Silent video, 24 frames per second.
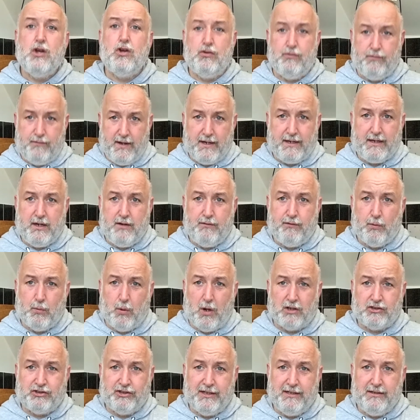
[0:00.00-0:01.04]
thank you for
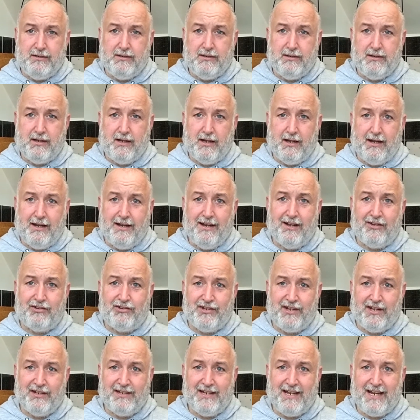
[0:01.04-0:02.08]
watching, and I'll see
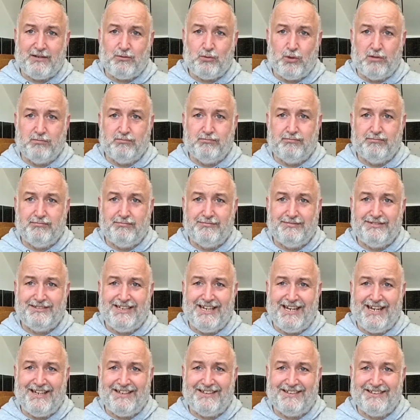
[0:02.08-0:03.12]
you in the next one.
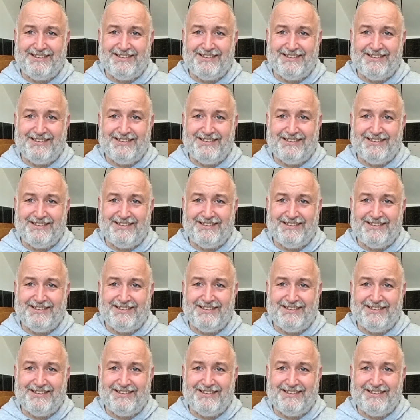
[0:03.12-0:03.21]
Cheers.